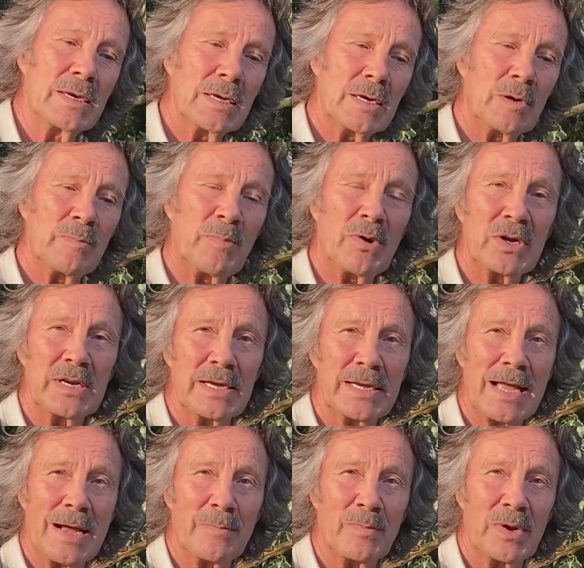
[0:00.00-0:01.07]
little pocket
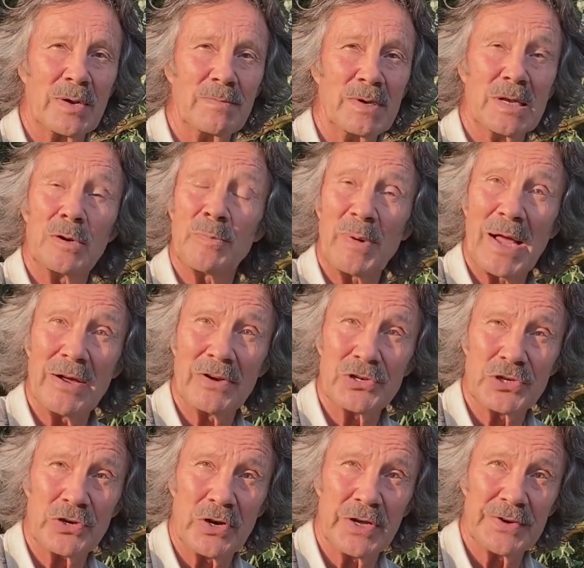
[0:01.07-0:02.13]
camera, little power
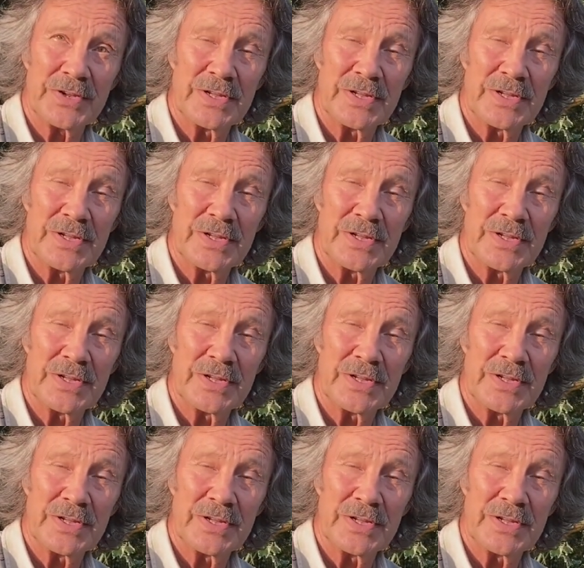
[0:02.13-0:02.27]
shot,